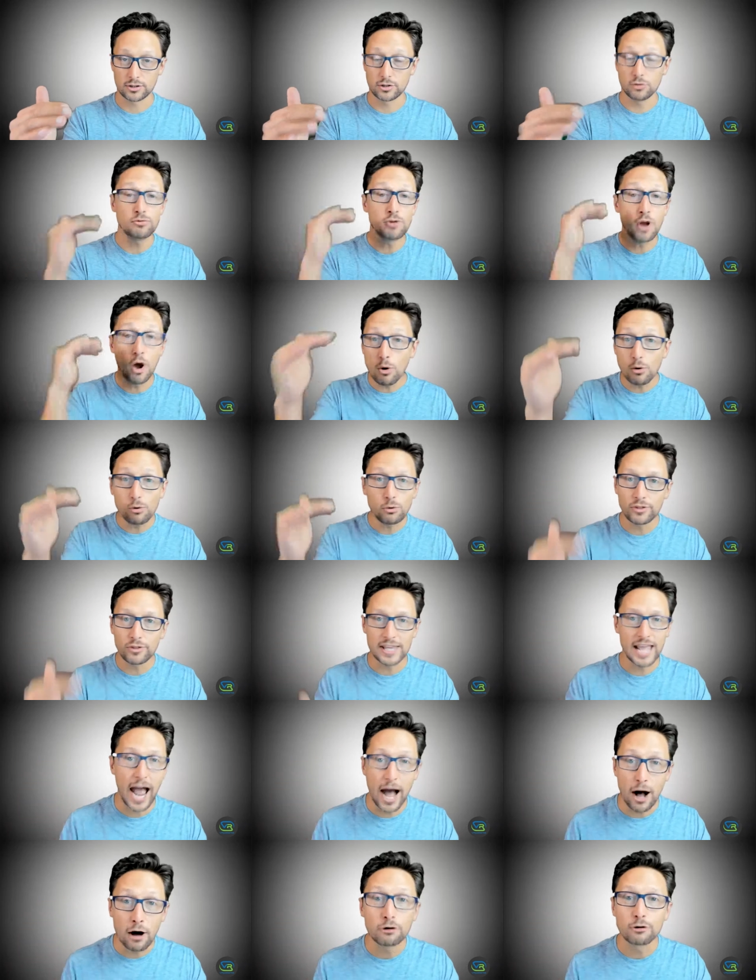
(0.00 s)
You know the
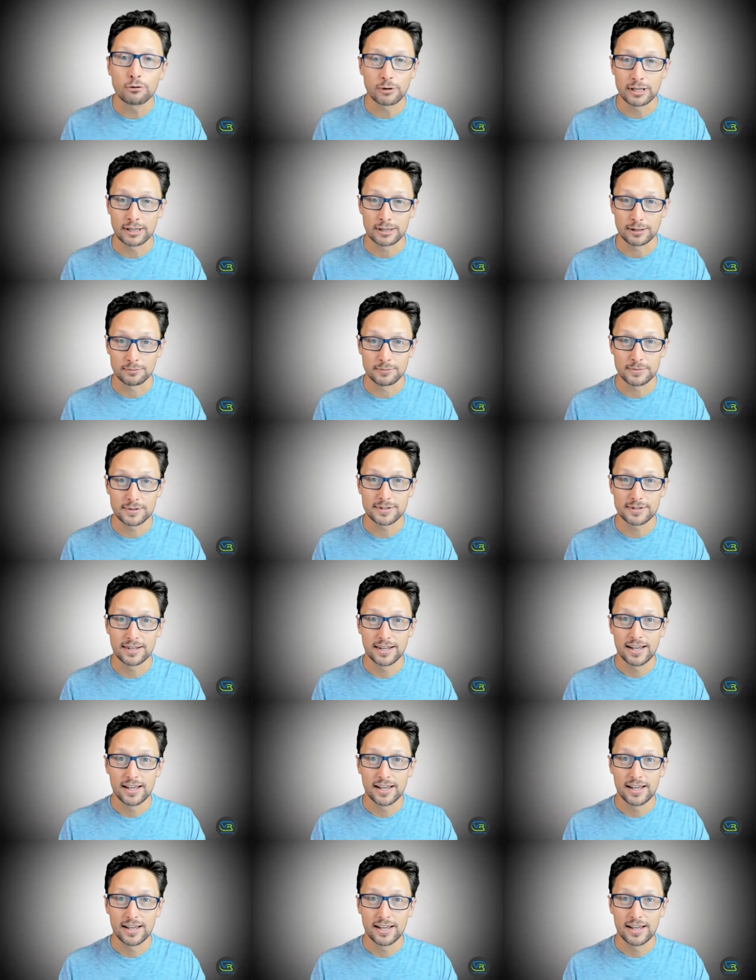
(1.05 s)
algorithms.